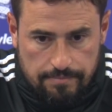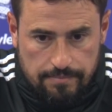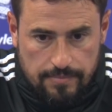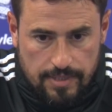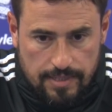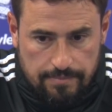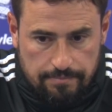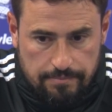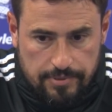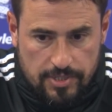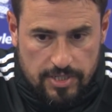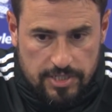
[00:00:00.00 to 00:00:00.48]

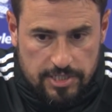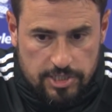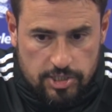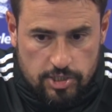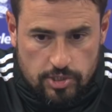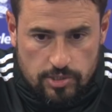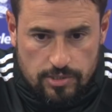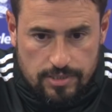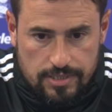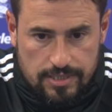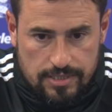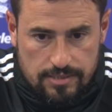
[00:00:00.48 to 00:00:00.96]
pretty
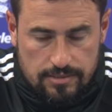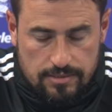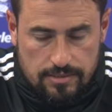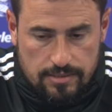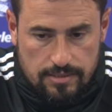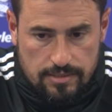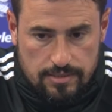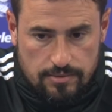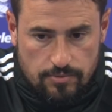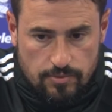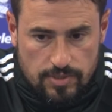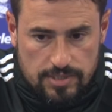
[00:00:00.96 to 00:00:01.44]
sure that
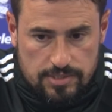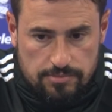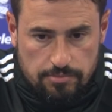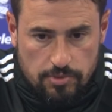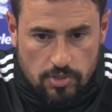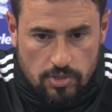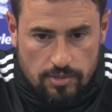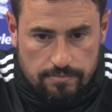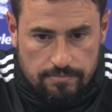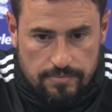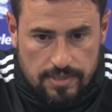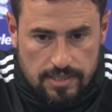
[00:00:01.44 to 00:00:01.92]
the West
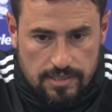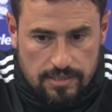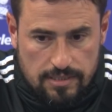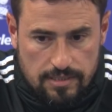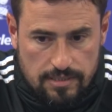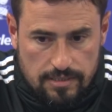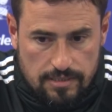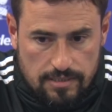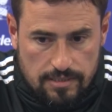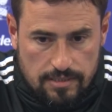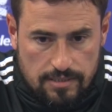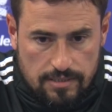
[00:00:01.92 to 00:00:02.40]
Brom
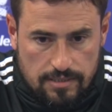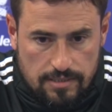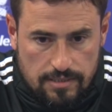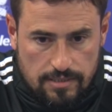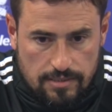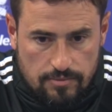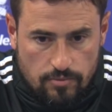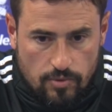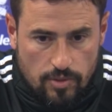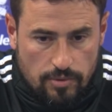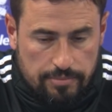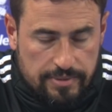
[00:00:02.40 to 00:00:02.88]

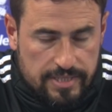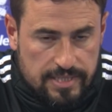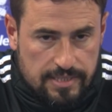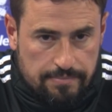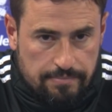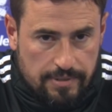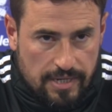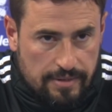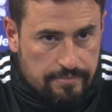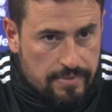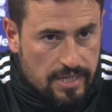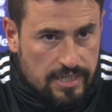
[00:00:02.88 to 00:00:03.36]
will be in the
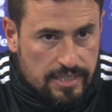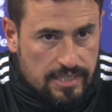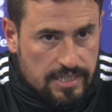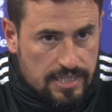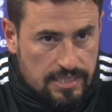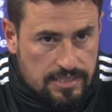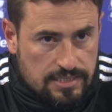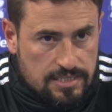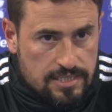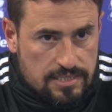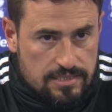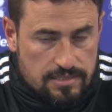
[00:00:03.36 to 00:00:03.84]
Premier League
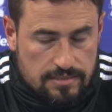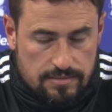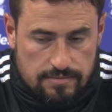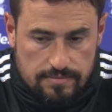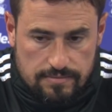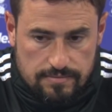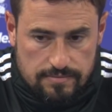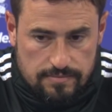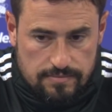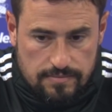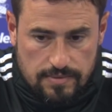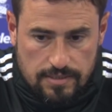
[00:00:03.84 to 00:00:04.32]
next season,
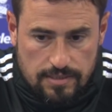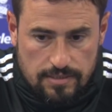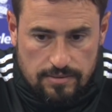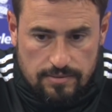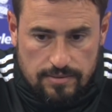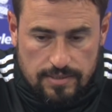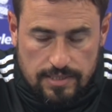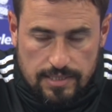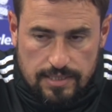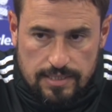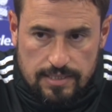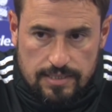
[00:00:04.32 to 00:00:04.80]
you
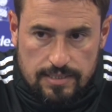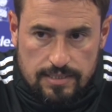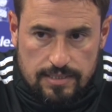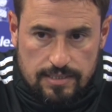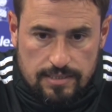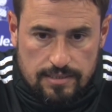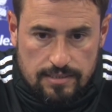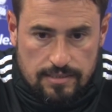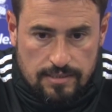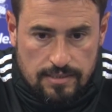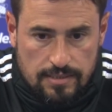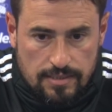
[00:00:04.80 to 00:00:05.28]
know, and
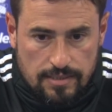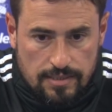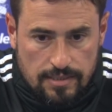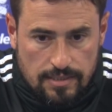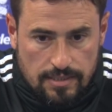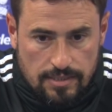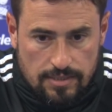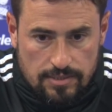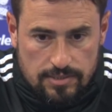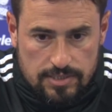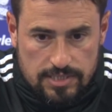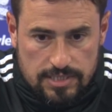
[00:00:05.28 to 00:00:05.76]

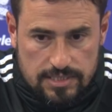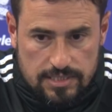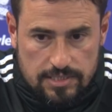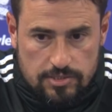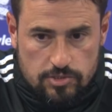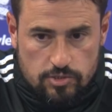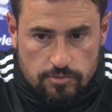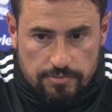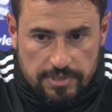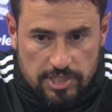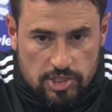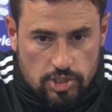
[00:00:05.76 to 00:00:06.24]
we just need
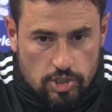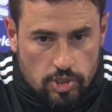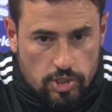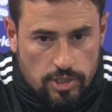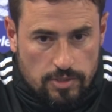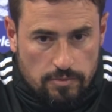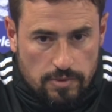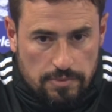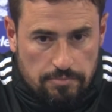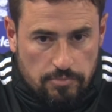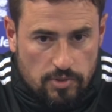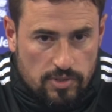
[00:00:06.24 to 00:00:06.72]
to make sure
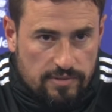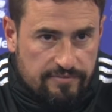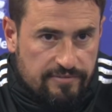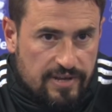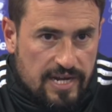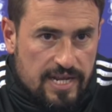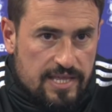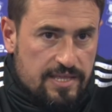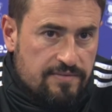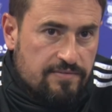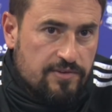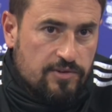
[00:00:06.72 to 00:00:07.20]
that we put it
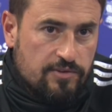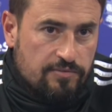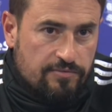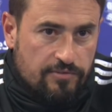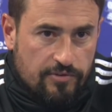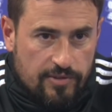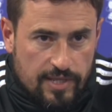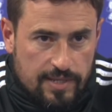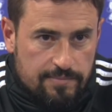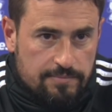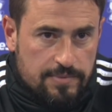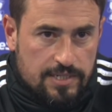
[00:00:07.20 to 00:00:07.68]
very difficult
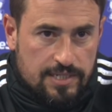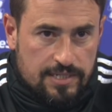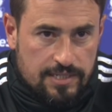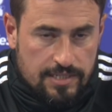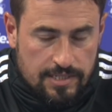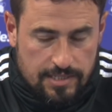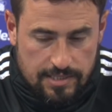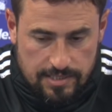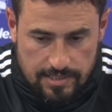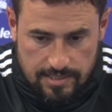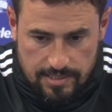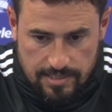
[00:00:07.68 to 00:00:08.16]
for them
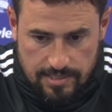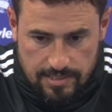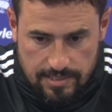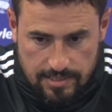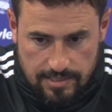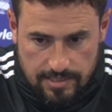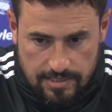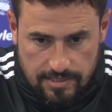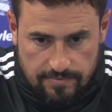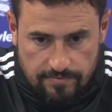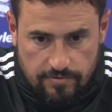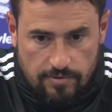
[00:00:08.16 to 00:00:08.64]

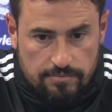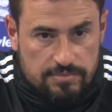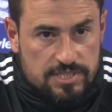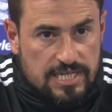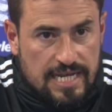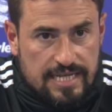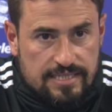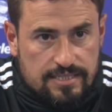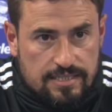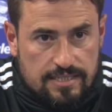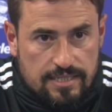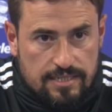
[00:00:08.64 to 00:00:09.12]
from
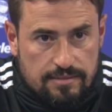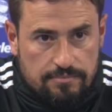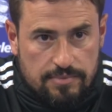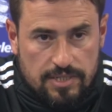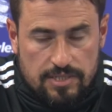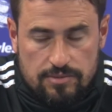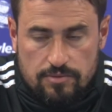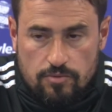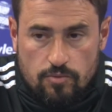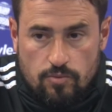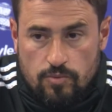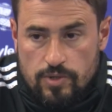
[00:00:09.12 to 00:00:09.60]
Saturday.
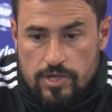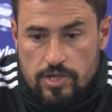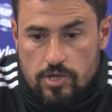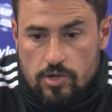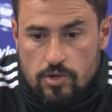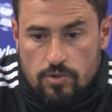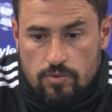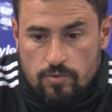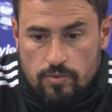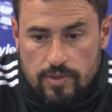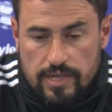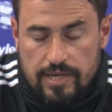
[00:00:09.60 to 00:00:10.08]
But we
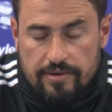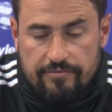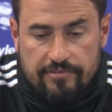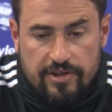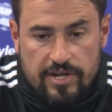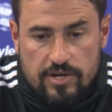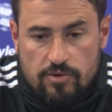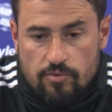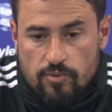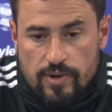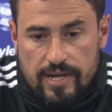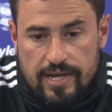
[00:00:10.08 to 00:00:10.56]
know, we are
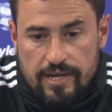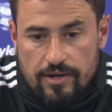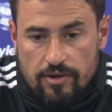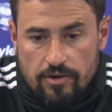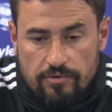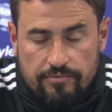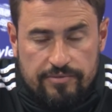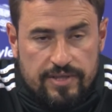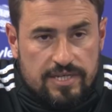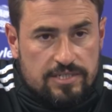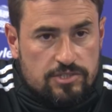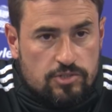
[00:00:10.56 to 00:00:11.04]
very aware
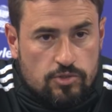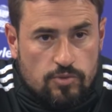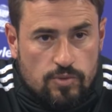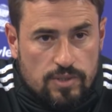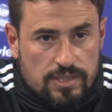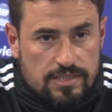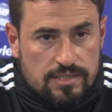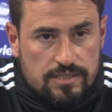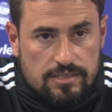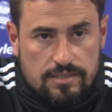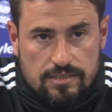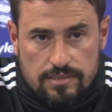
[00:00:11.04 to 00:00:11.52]
of their
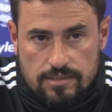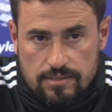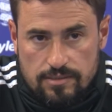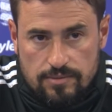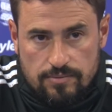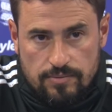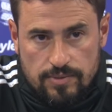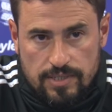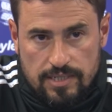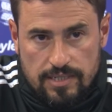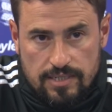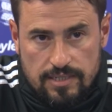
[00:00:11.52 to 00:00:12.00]
squad.
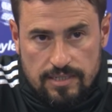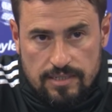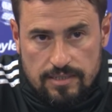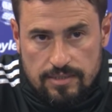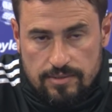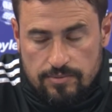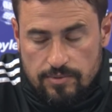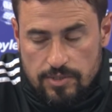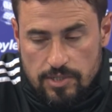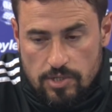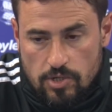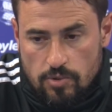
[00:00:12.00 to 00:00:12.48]
We
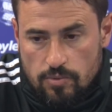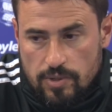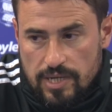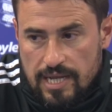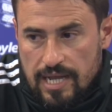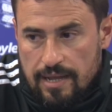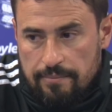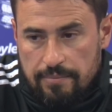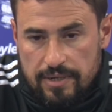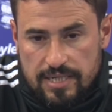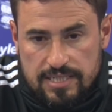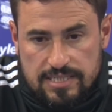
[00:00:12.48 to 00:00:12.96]
We know what
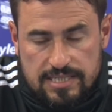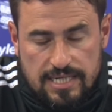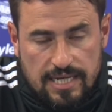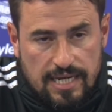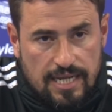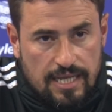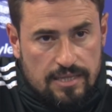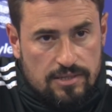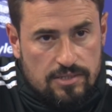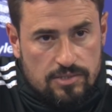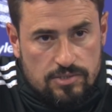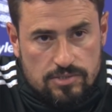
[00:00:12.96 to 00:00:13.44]
happened in St
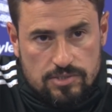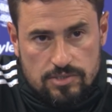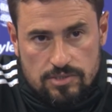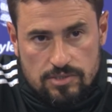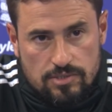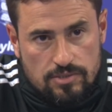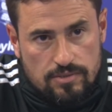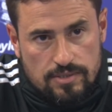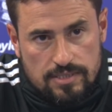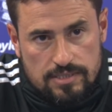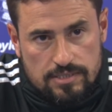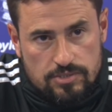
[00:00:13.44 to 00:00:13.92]
Andrews, you
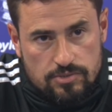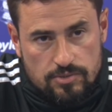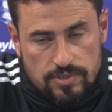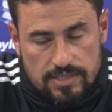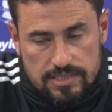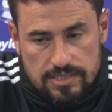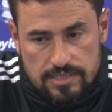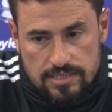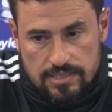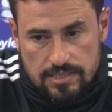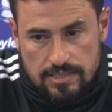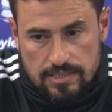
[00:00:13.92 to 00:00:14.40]
know, as soon
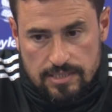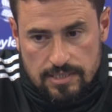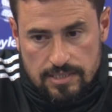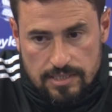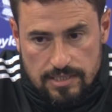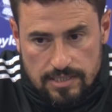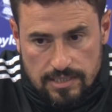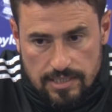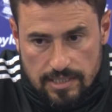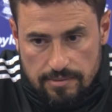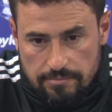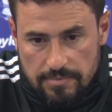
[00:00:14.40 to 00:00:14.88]
as
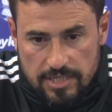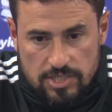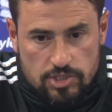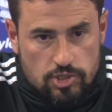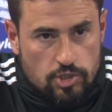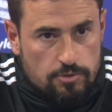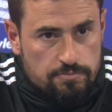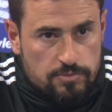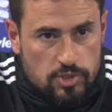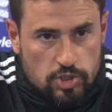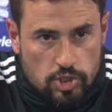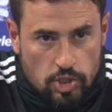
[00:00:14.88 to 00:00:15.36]
they made
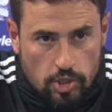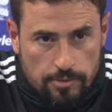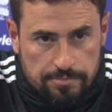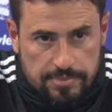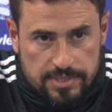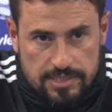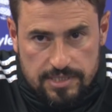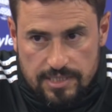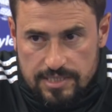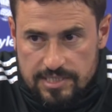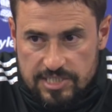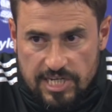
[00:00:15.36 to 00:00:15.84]
some
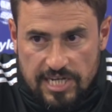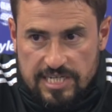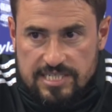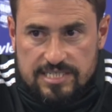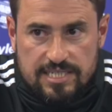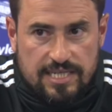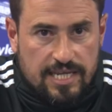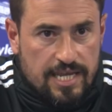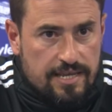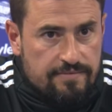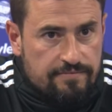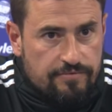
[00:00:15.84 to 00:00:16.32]
subs, they changed
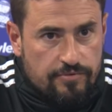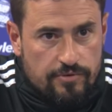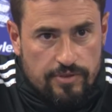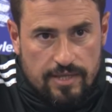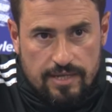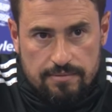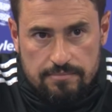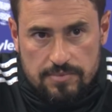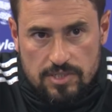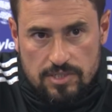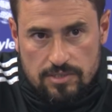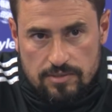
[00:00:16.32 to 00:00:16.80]
the game for
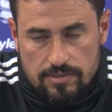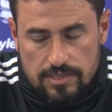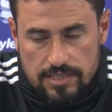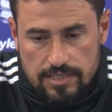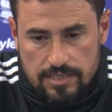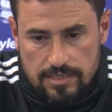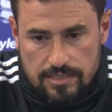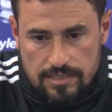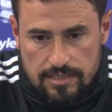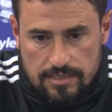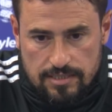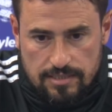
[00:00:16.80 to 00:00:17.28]
them, you know,
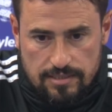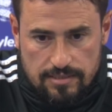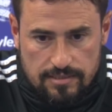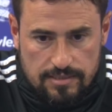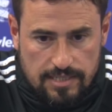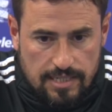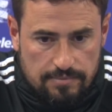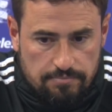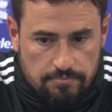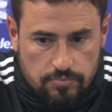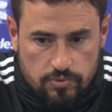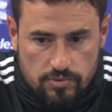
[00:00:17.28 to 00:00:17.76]
and
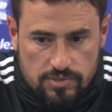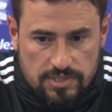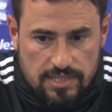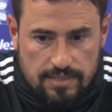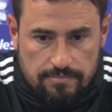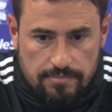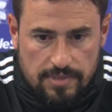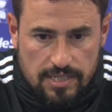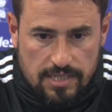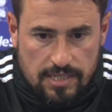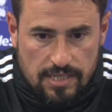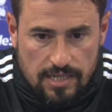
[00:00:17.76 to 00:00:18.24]
that puts
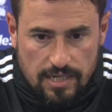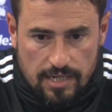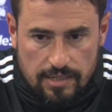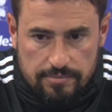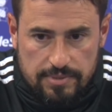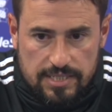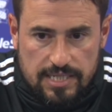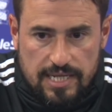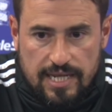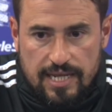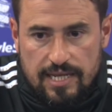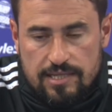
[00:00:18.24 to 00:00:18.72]
them a
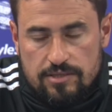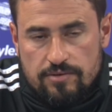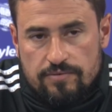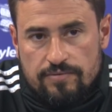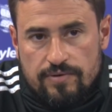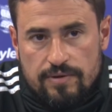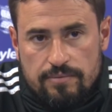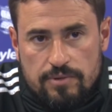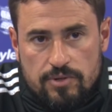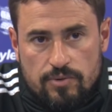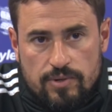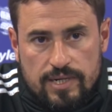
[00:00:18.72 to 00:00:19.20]
little bit ahead of
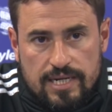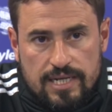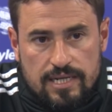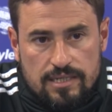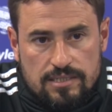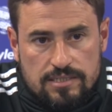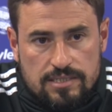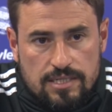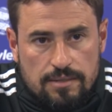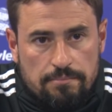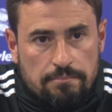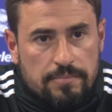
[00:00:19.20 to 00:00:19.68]
everyone
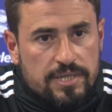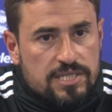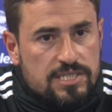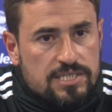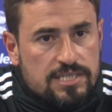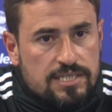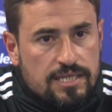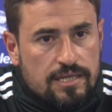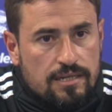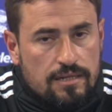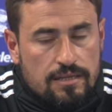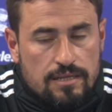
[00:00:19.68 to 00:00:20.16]
else. But
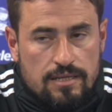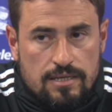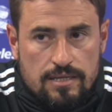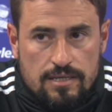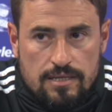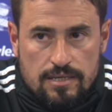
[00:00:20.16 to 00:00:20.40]
still,